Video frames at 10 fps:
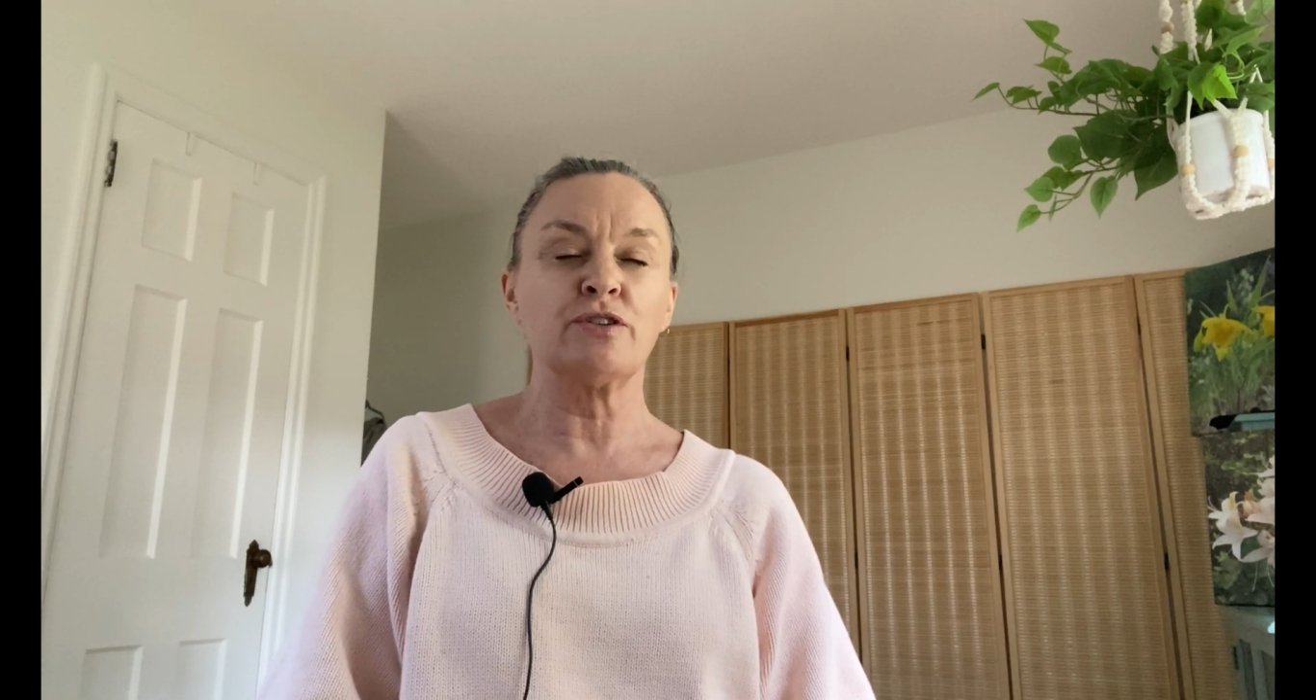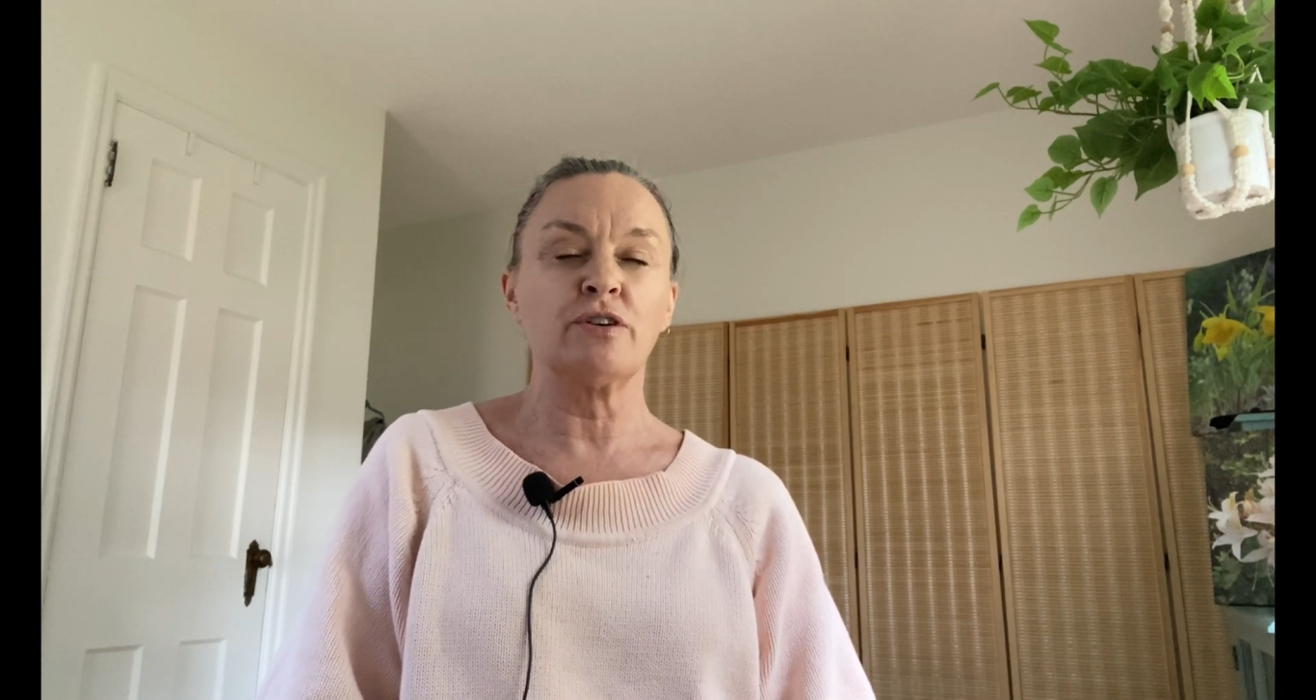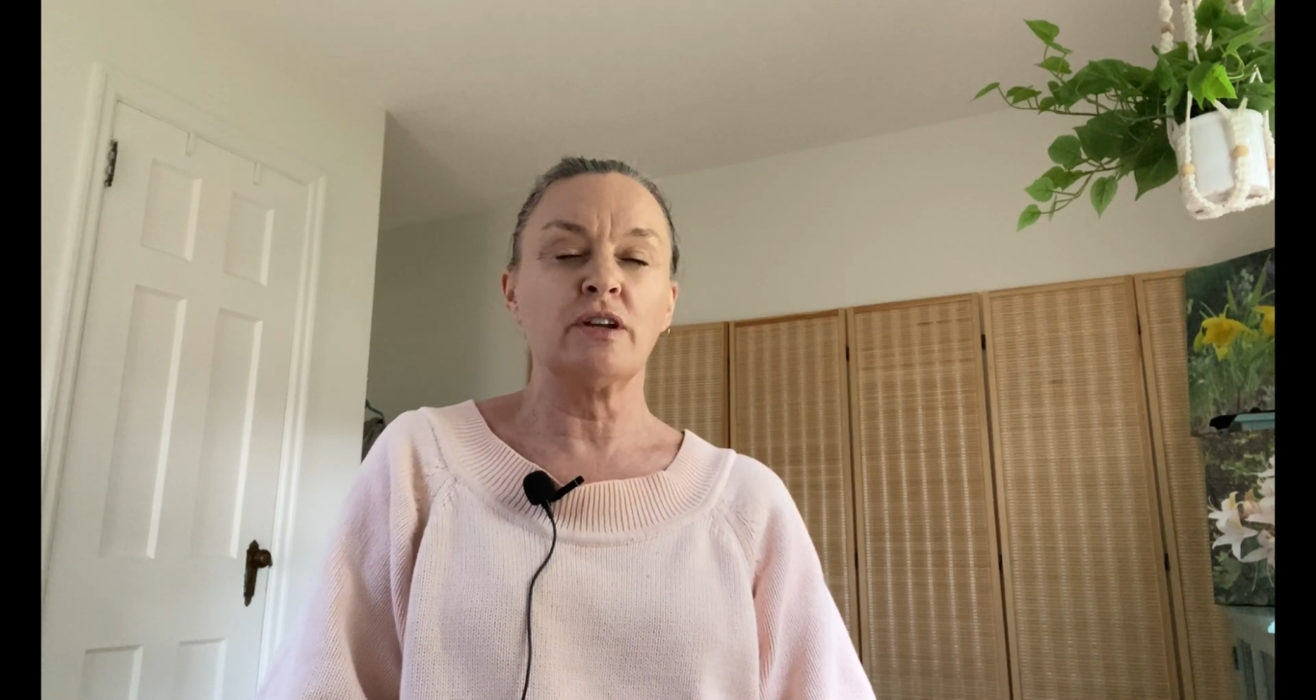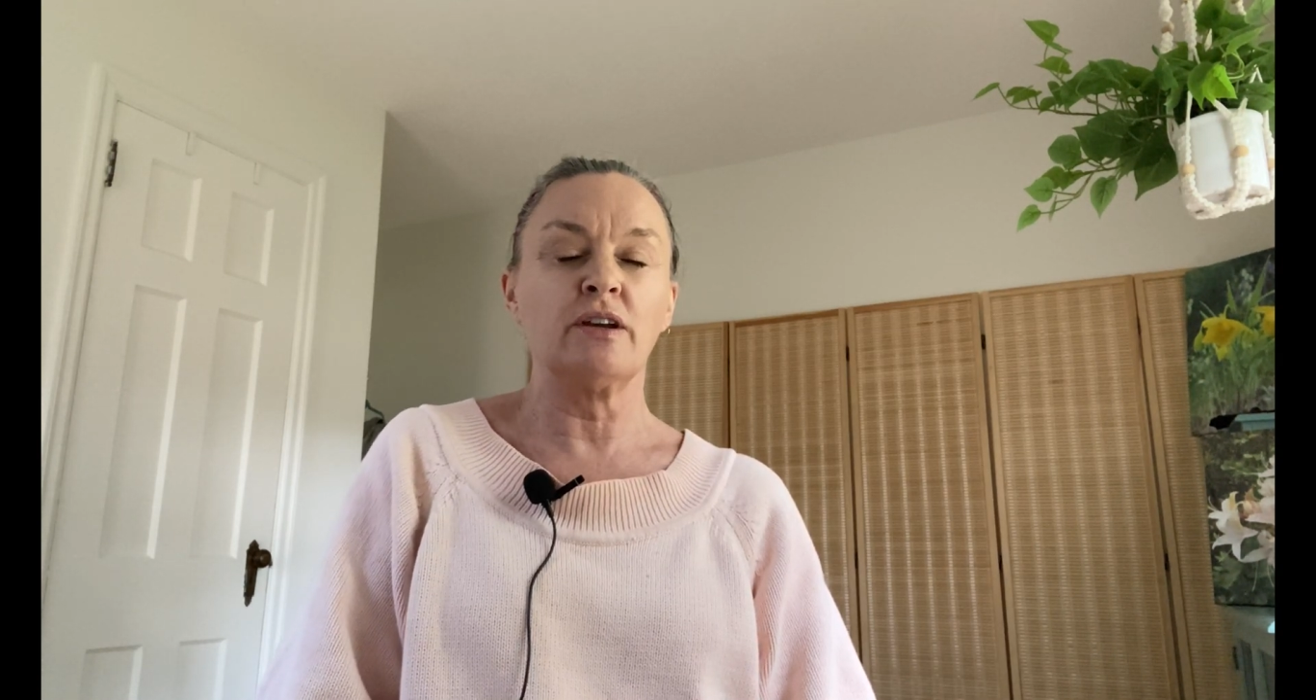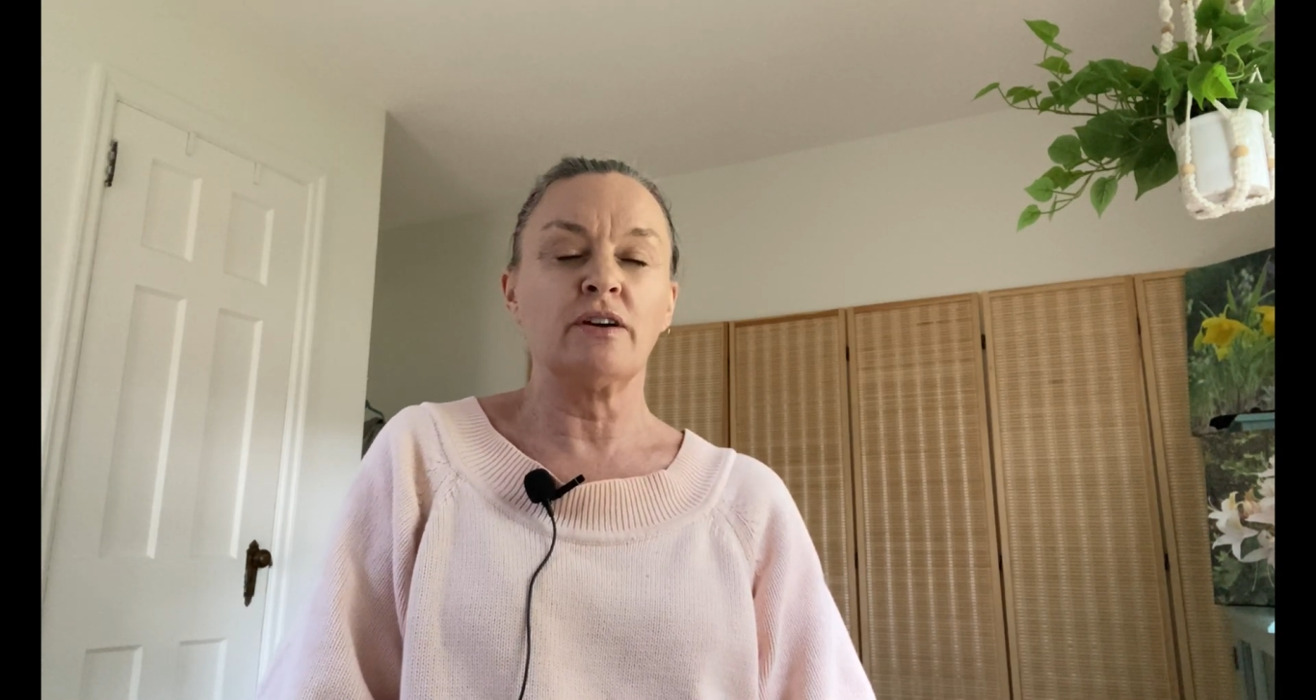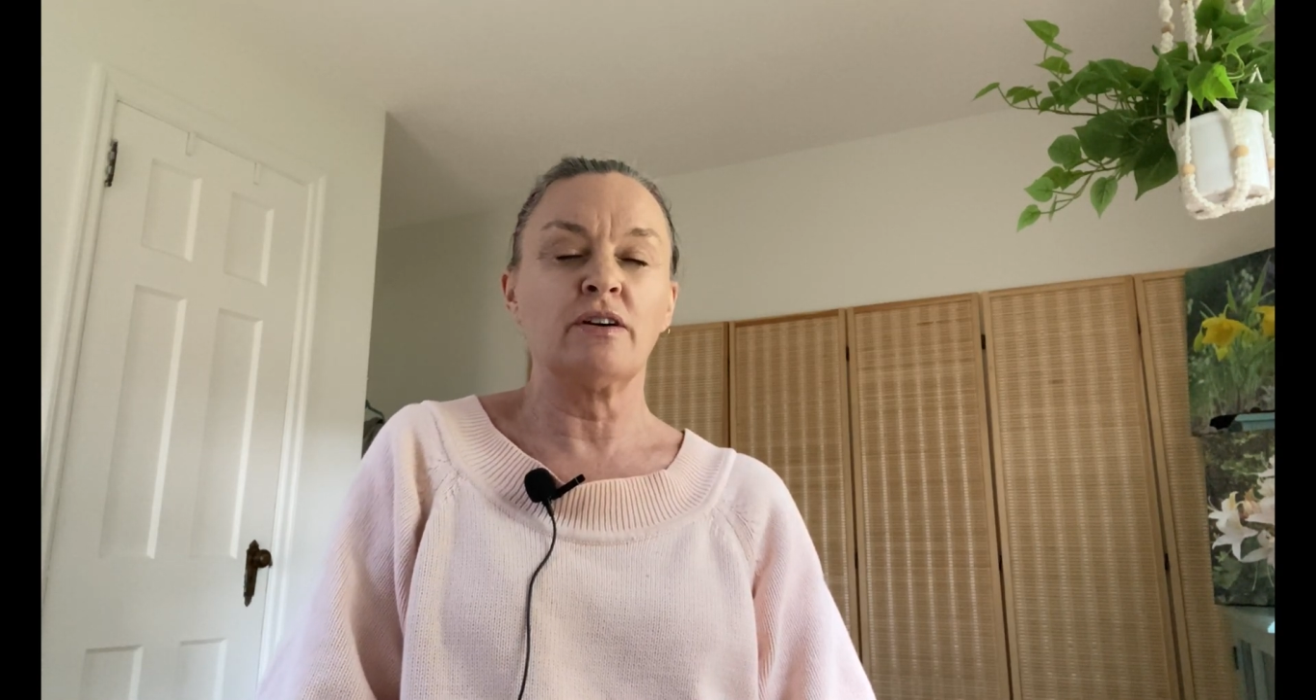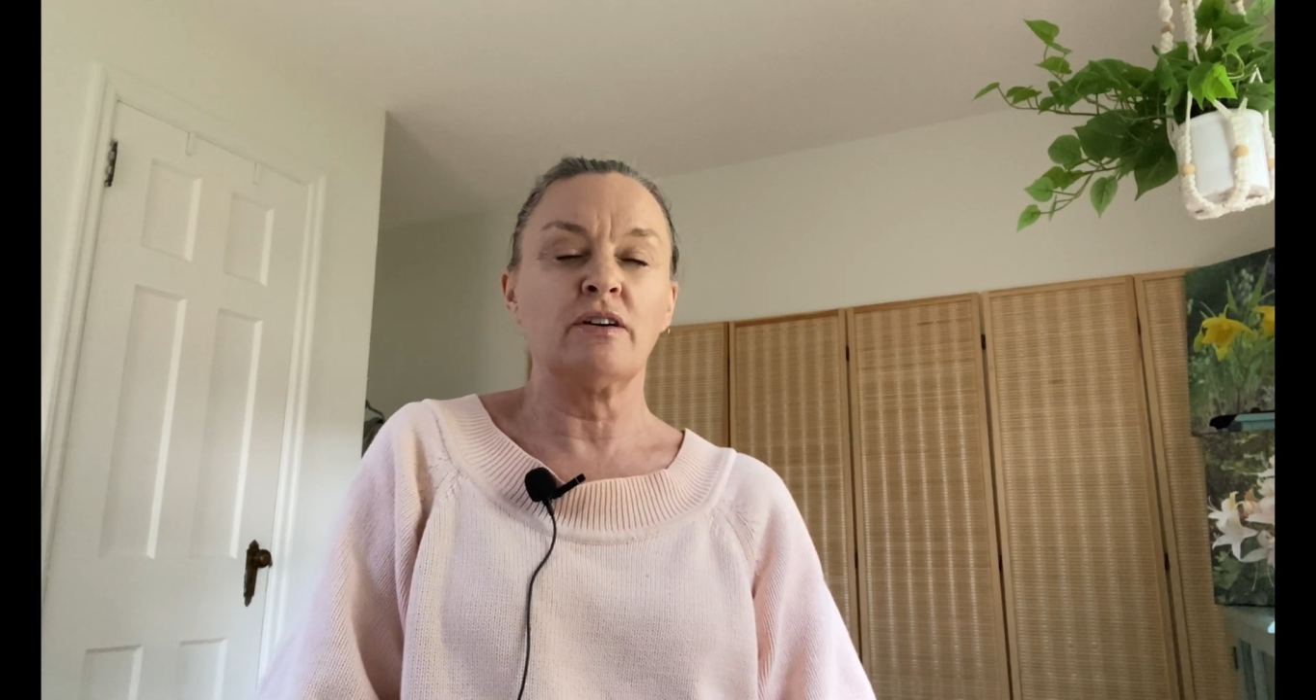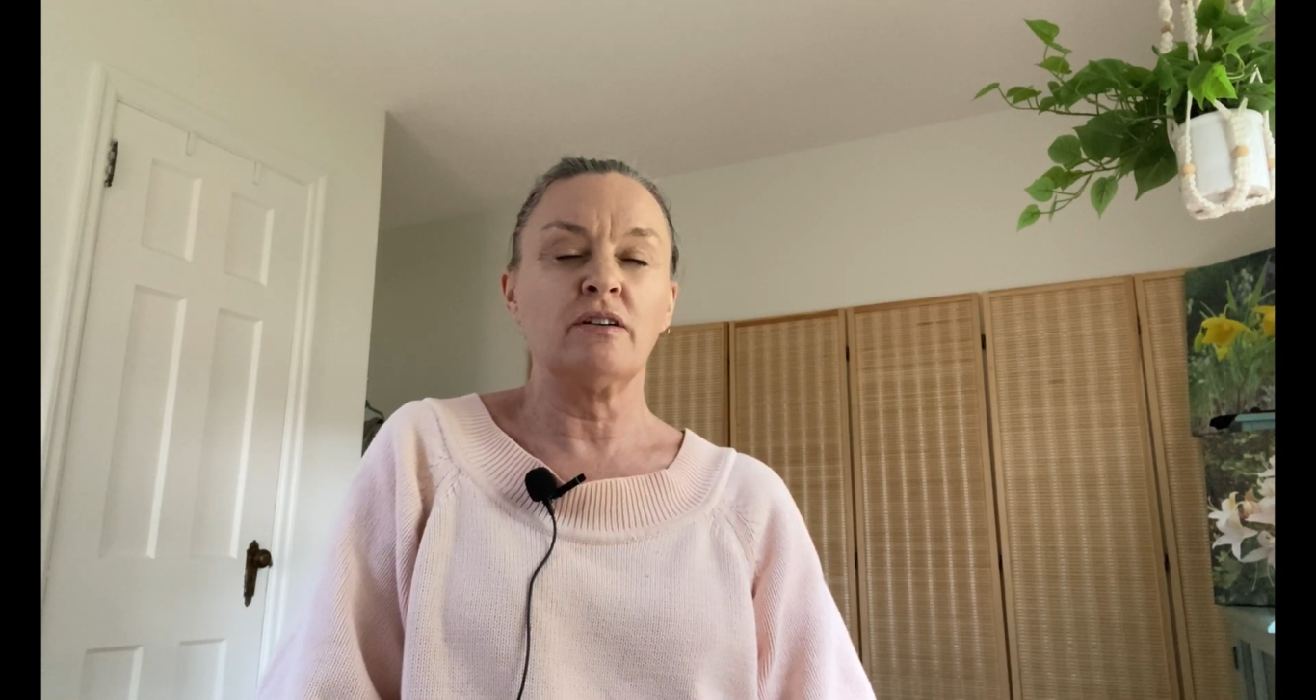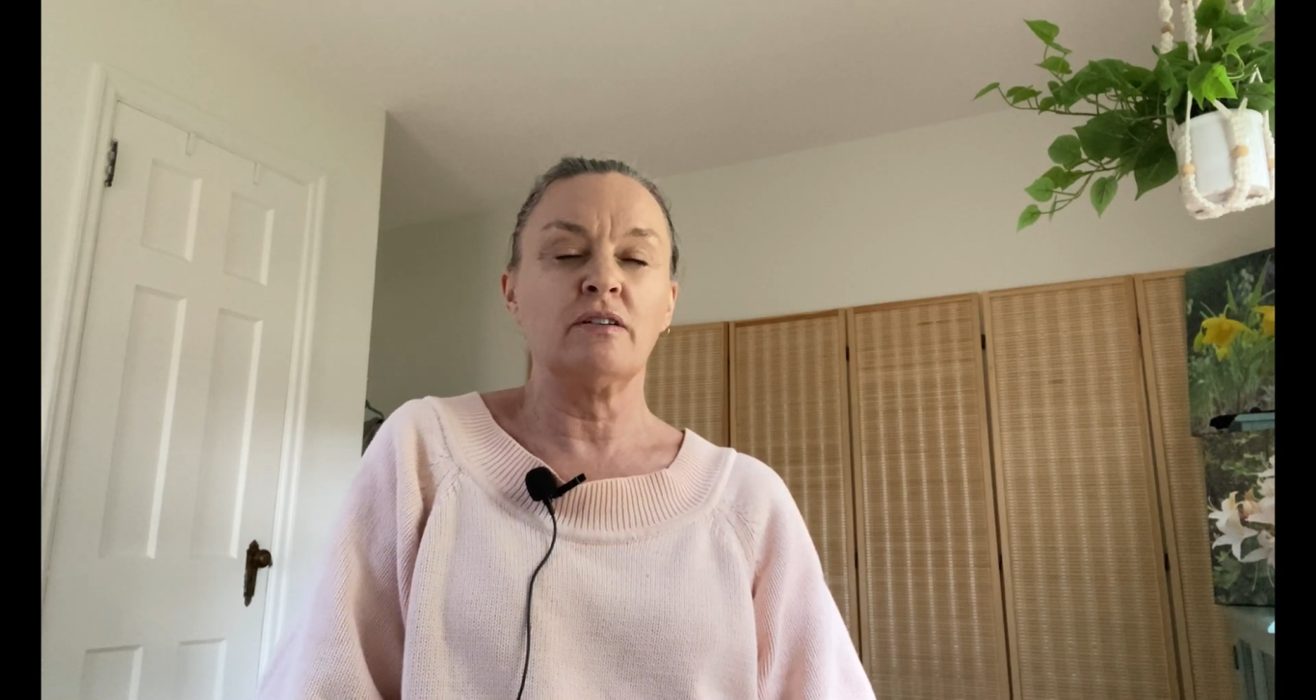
your ear